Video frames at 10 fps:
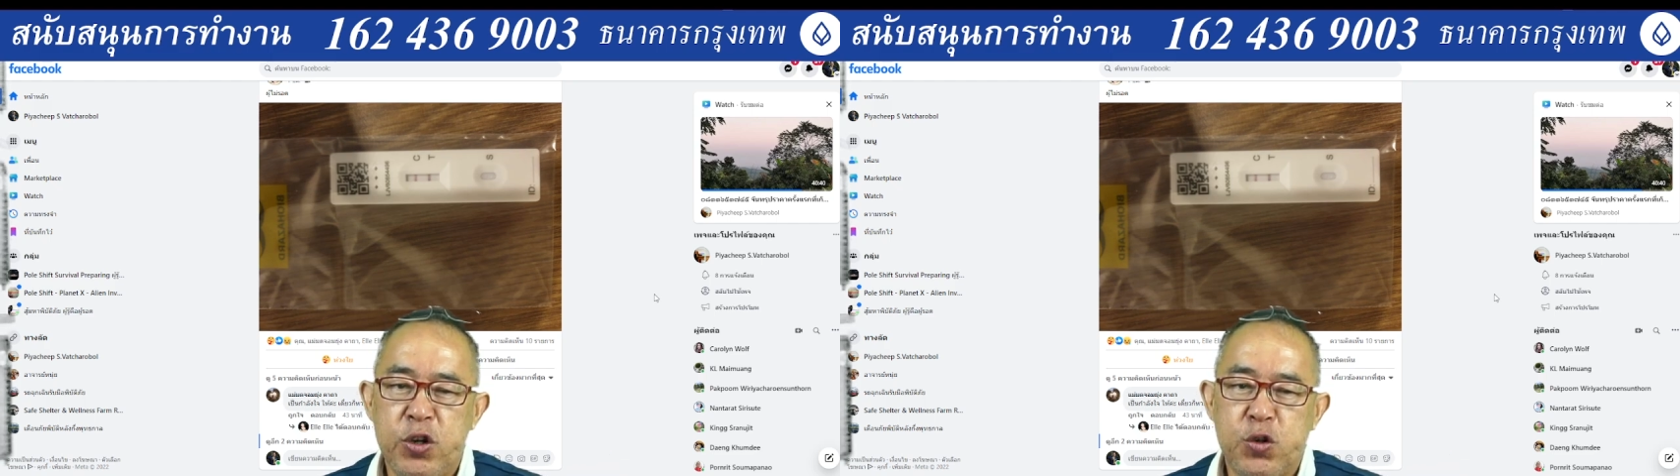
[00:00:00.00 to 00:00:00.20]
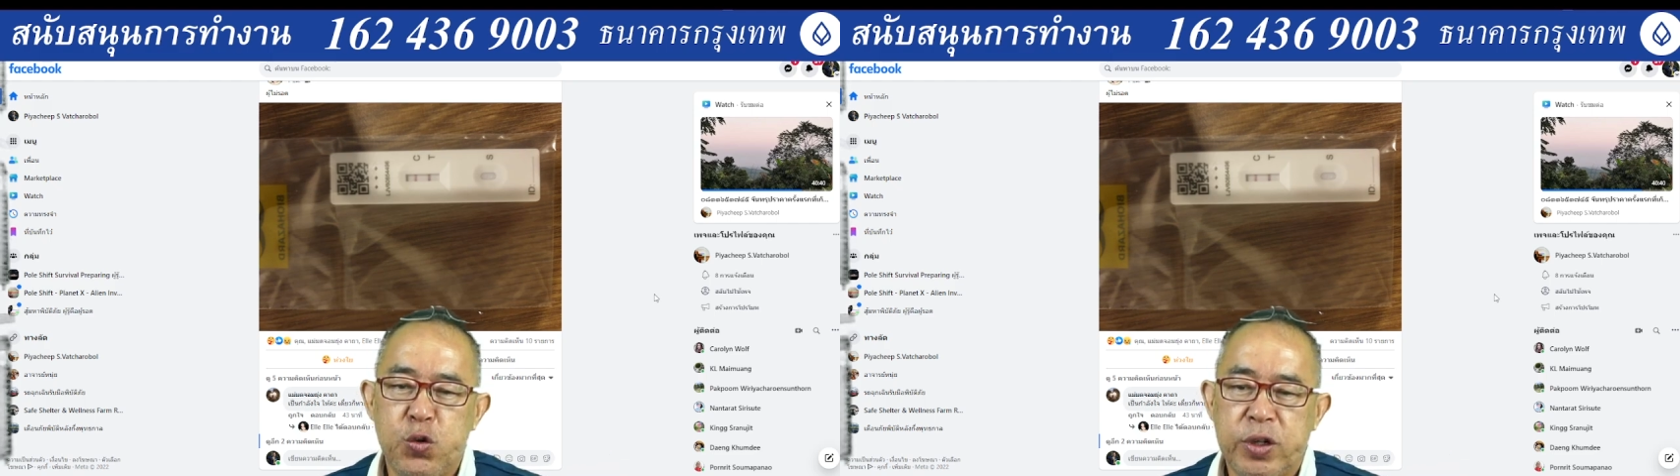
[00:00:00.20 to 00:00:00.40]

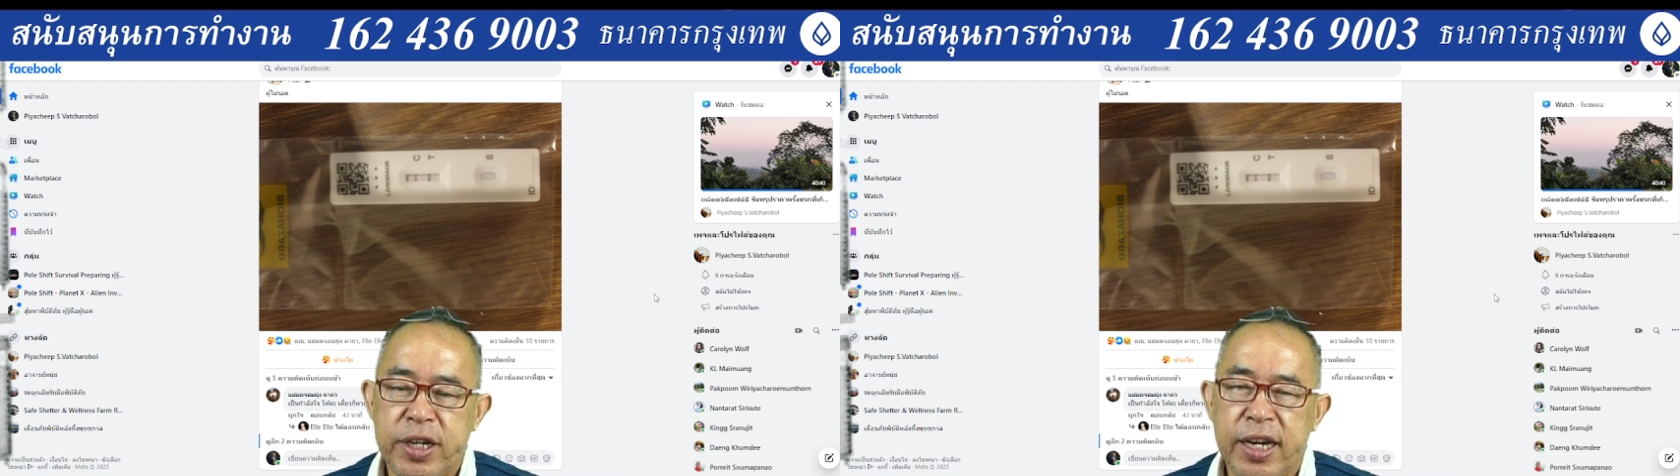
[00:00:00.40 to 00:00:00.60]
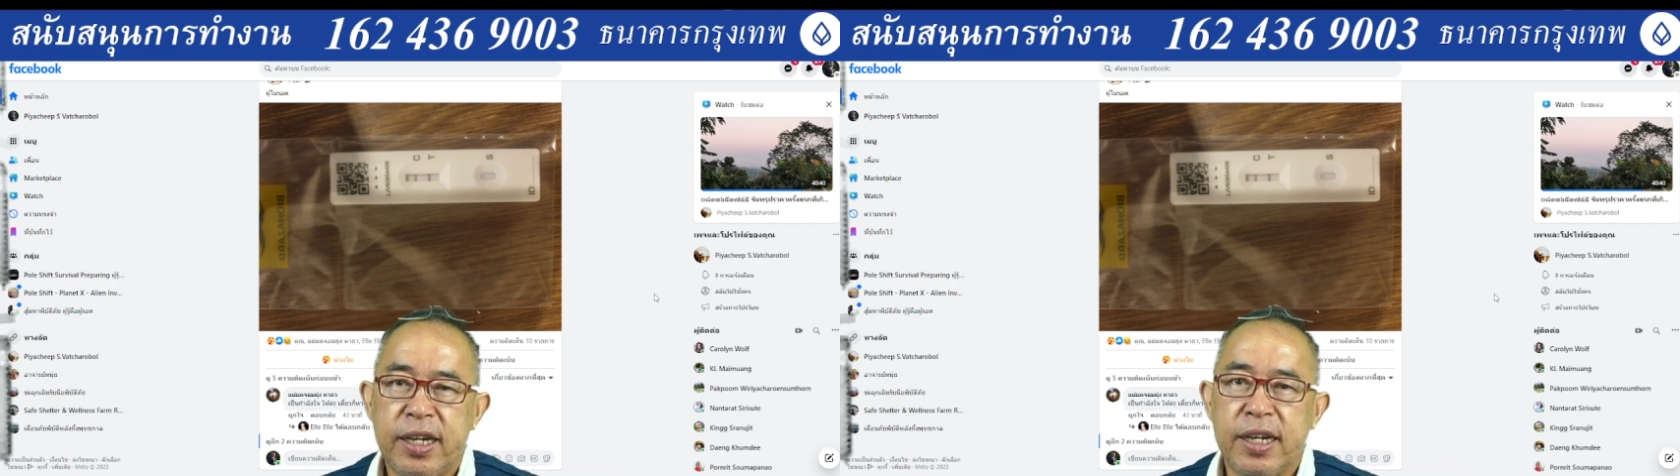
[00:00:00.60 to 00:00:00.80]
should
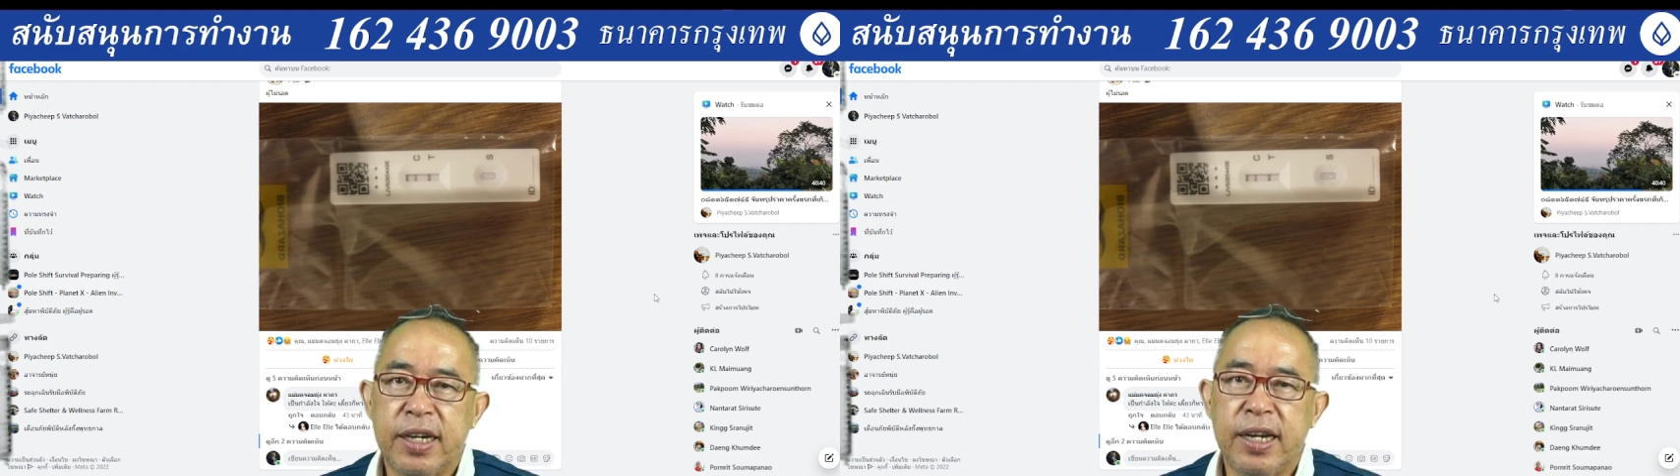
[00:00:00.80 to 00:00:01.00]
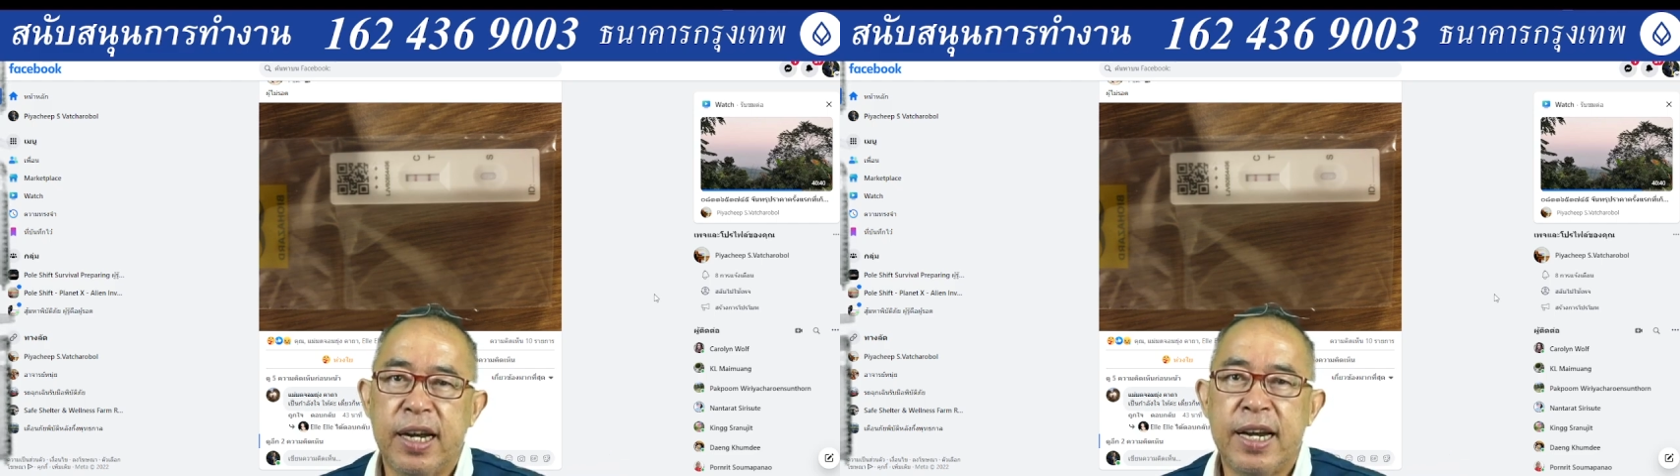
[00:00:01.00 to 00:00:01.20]
get
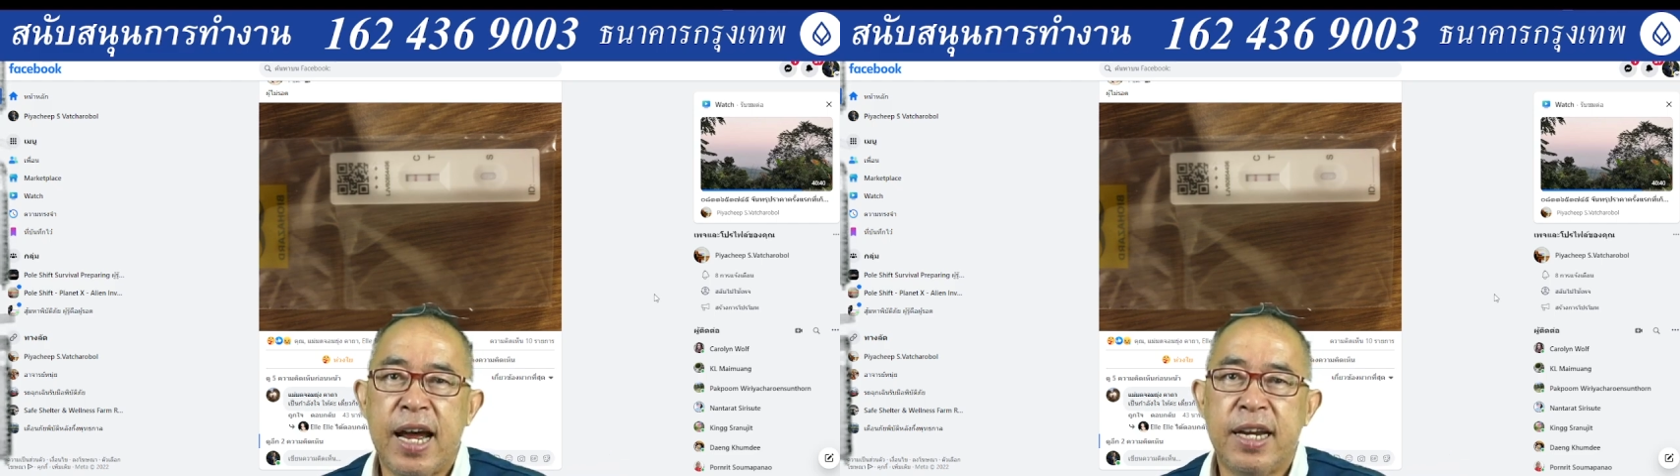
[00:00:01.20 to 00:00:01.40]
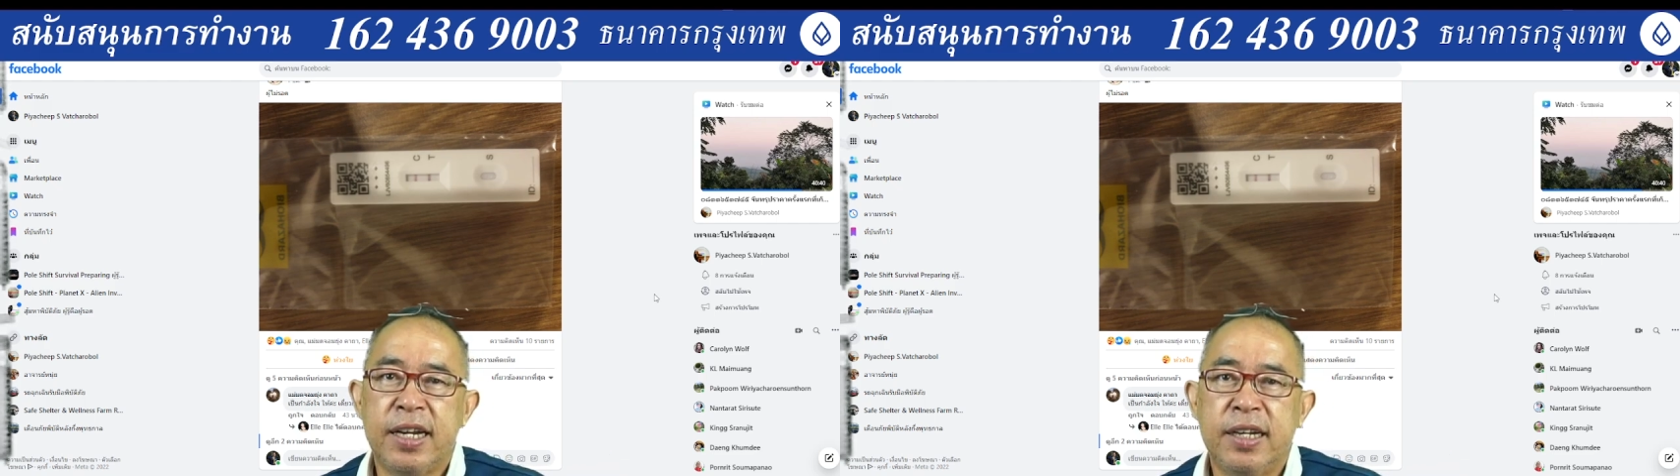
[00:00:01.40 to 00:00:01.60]

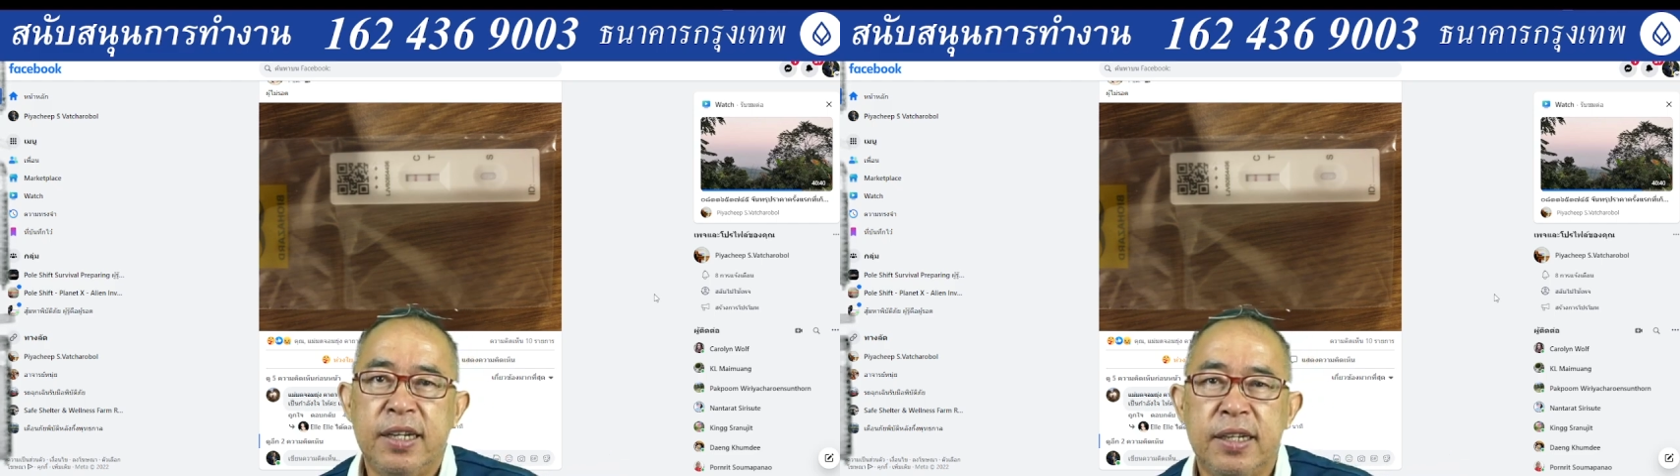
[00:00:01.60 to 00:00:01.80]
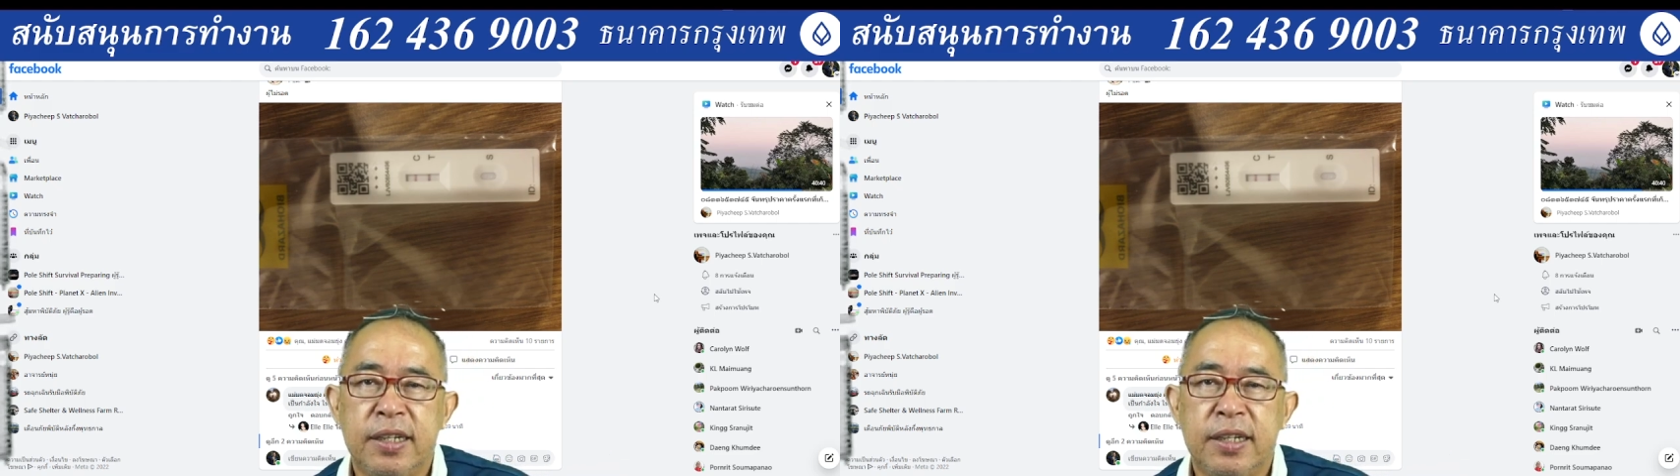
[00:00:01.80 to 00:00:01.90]
another